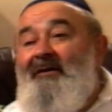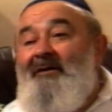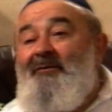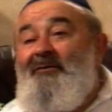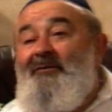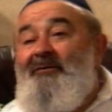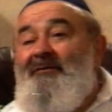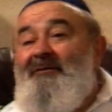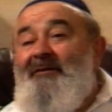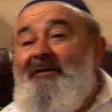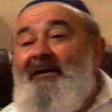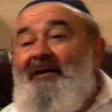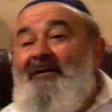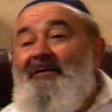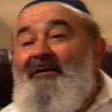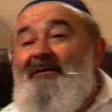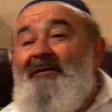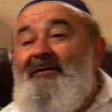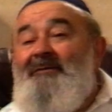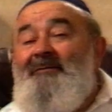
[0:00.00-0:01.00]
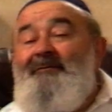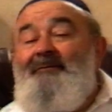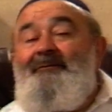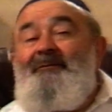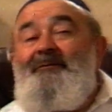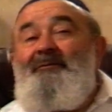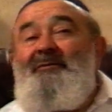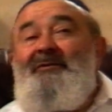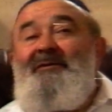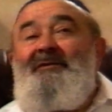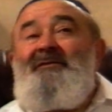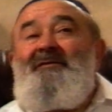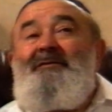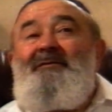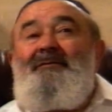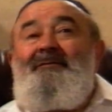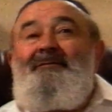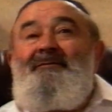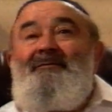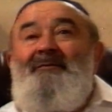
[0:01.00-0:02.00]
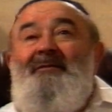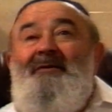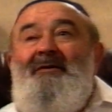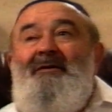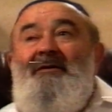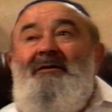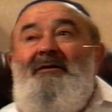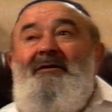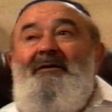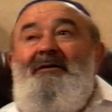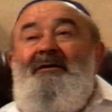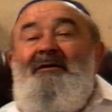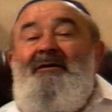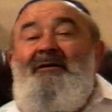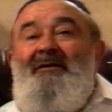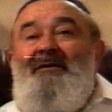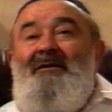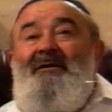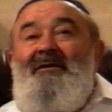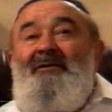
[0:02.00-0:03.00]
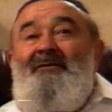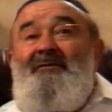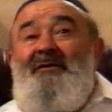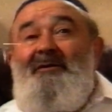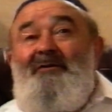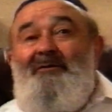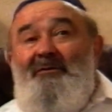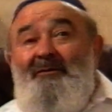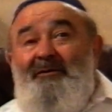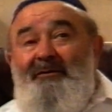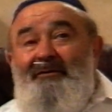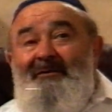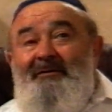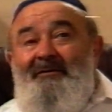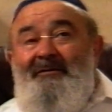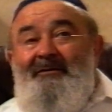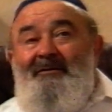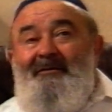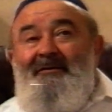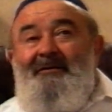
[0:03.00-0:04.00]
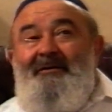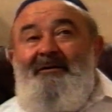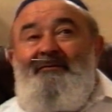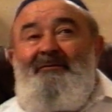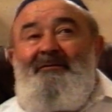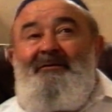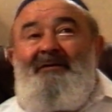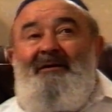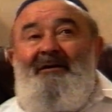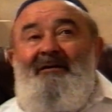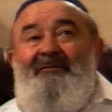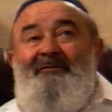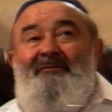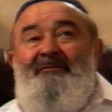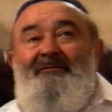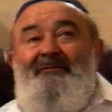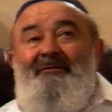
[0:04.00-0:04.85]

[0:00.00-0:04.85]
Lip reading: good-for-nothing person. If he could, he would have